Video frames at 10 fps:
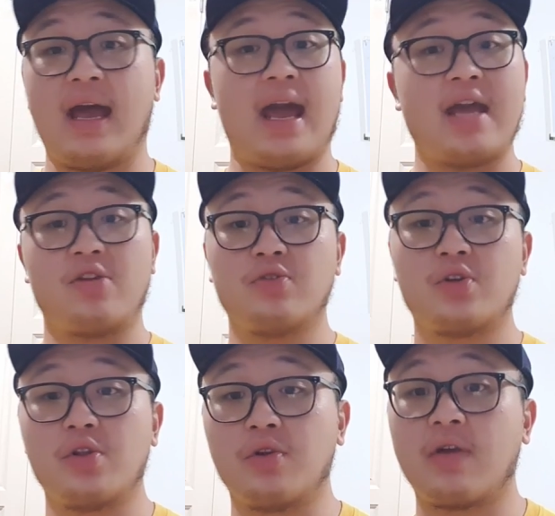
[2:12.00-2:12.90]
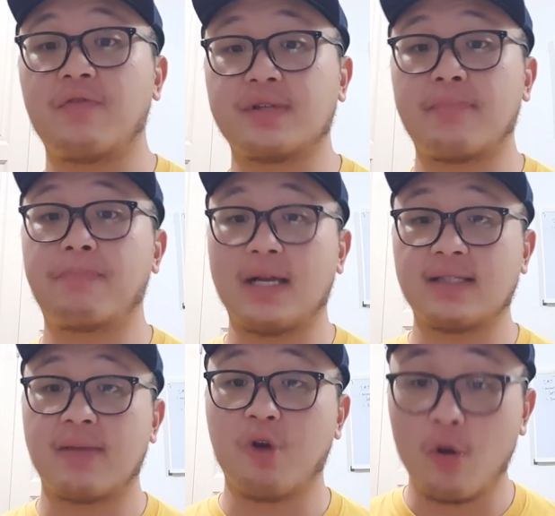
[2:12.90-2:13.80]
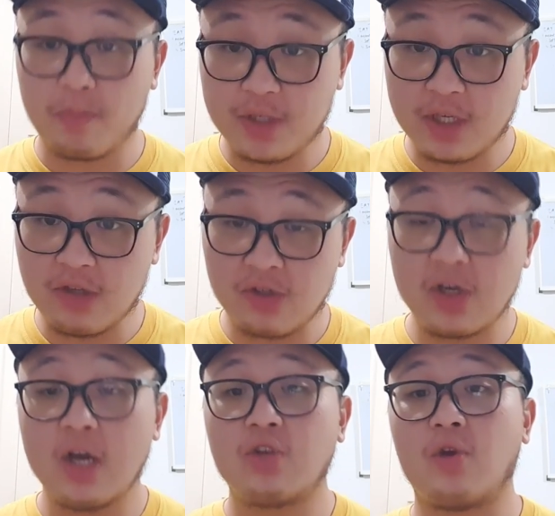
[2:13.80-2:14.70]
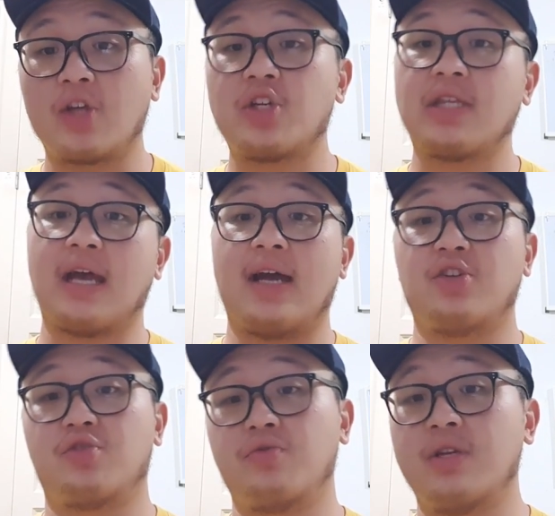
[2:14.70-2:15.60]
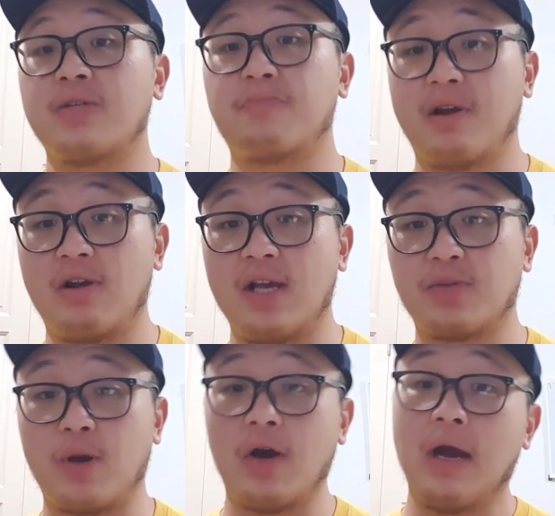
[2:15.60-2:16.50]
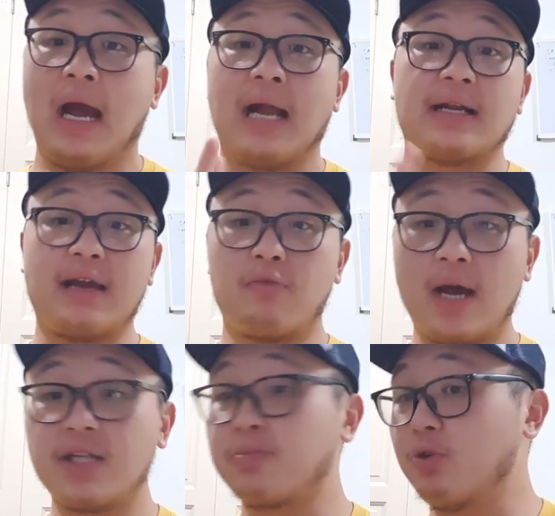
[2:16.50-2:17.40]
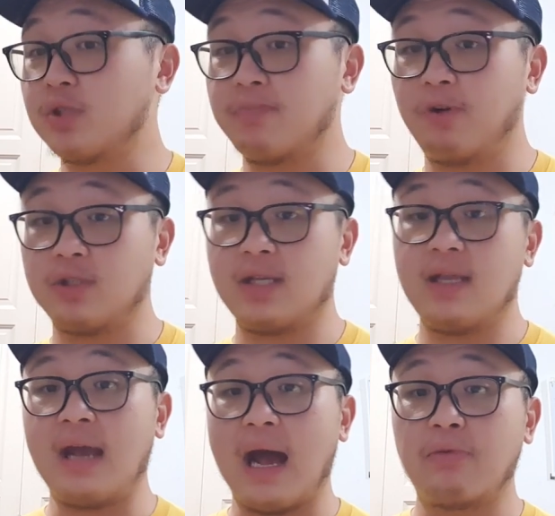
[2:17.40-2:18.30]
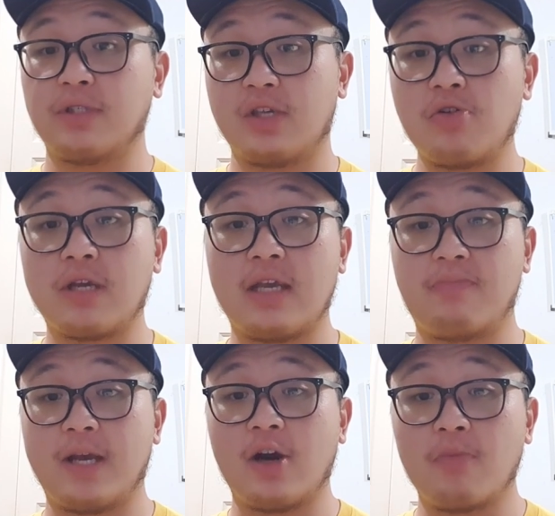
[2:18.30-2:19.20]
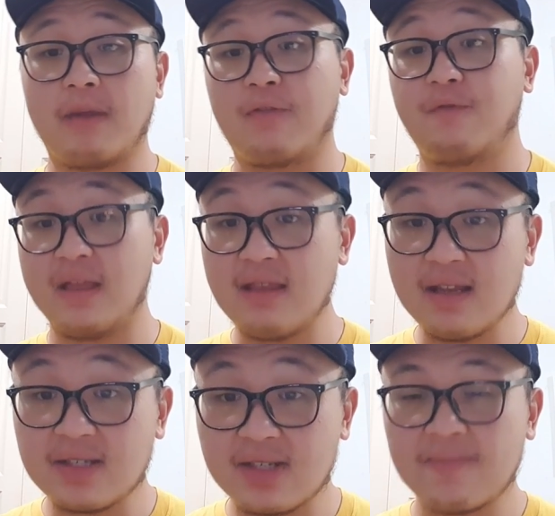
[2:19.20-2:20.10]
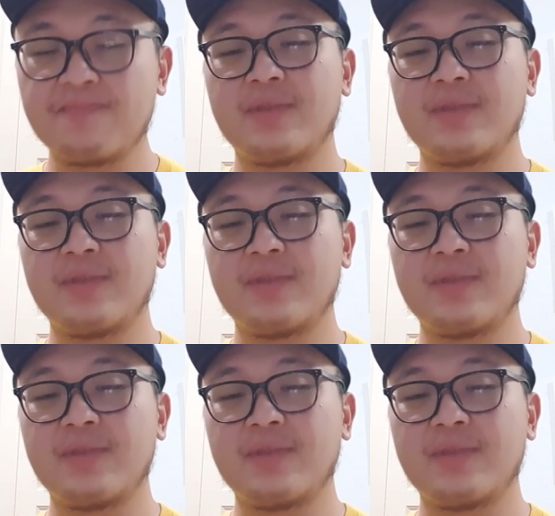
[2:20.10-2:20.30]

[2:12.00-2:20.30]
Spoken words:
and also looking for some part-time options to actually tide through this period as well. Likewise, most importantly, I will still keeping on my fitness,